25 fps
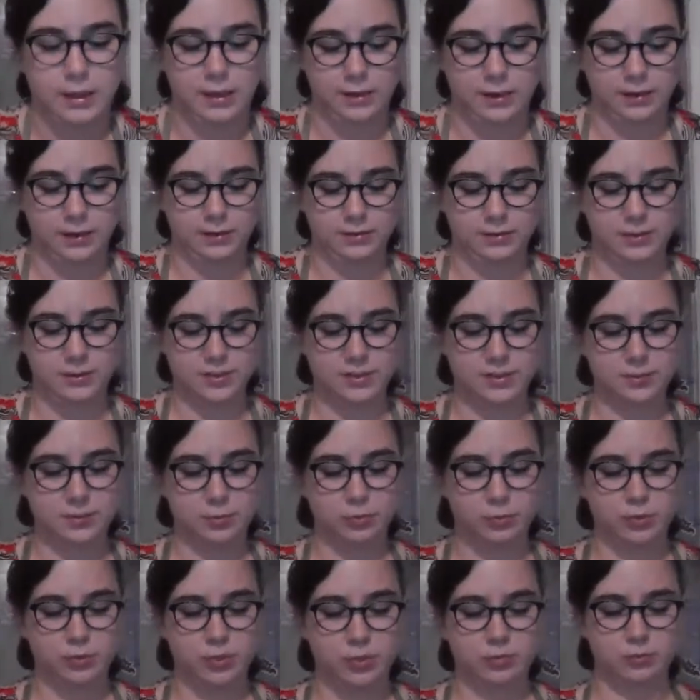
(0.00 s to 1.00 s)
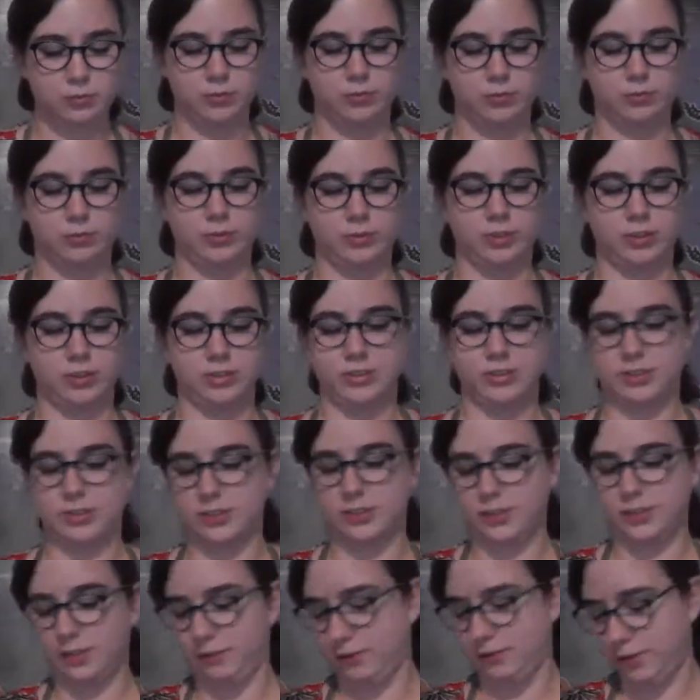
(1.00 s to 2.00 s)
And at this point, we're going to
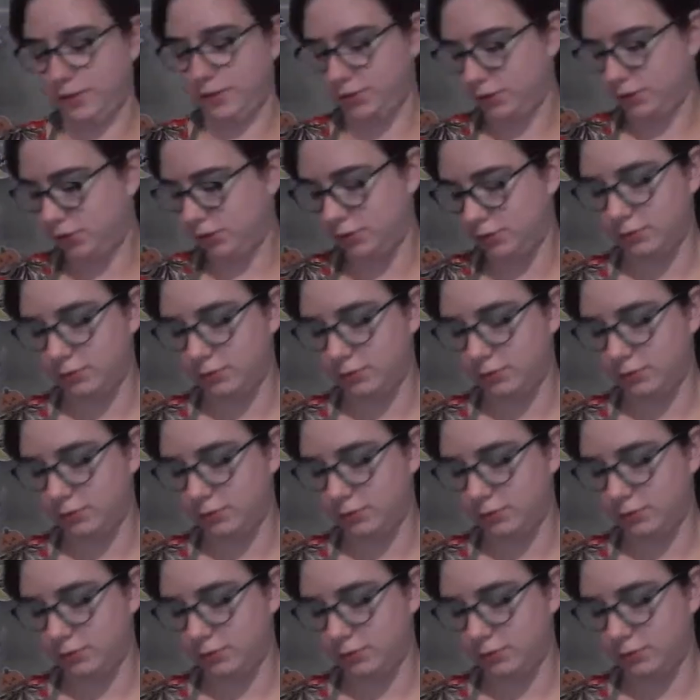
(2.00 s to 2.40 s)
stuff it.